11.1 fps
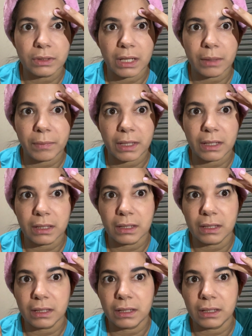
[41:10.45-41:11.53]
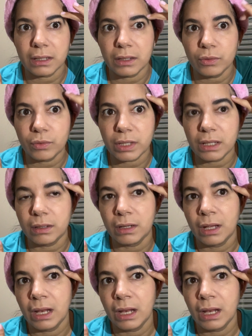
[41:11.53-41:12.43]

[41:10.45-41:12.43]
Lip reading: I mean, you can